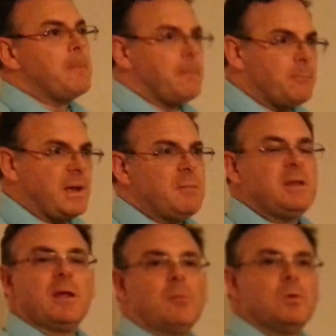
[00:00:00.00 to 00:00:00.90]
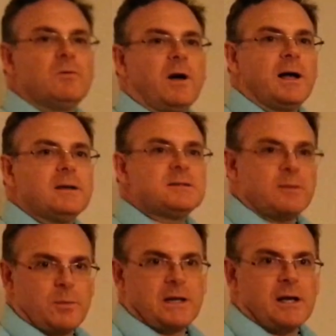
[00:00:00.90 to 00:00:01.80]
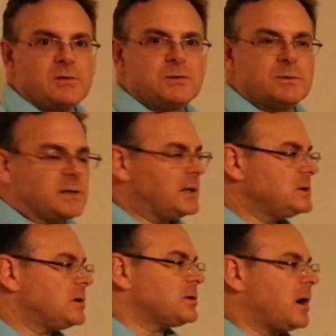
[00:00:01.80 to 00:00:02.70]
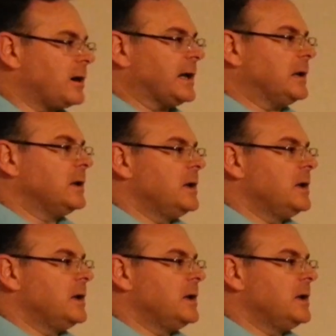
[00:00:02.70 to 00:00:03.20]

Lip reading: Maybe they'll move on to somebody else who's an easier target.